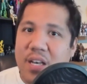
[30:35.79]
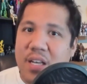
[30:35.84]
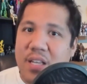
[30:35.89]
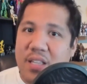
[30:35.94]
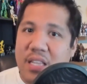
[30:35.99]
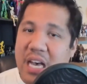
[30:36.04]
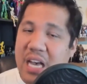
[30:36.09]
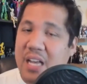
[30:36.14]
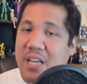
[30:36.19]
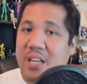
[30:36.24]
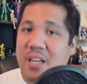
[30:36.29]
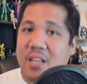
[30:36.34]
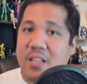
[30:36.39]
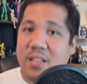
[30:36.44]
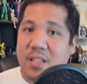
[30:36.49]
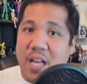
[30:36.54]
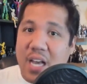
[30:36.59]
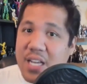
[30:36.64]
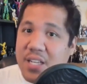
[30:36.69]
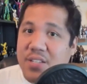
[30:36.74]
that
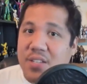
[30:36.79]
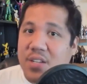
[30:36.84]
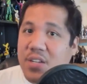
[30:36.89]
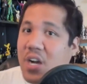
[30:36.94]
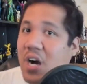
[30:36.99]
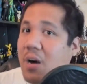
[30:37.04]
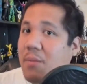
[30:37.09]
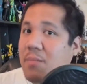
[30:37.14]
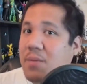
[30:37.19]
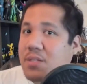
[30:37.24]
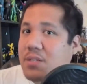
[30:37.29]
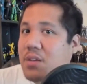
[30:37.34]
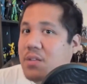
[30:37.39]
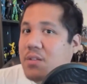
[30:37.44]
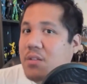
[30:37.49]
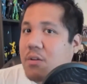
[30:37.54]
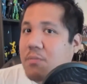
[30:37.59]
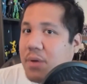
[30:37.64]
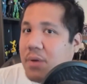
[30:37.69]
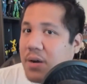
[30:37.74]
likes and comments
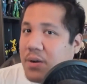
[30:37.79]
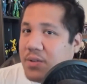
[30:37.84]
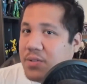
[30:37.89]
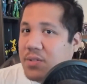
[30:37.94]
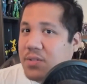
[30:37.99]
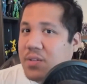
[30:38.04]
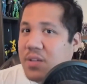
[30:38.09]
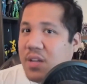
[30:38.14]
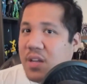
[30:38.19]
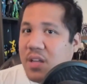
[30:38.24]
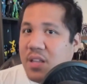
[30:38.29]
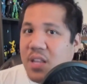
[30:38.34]
on their posts.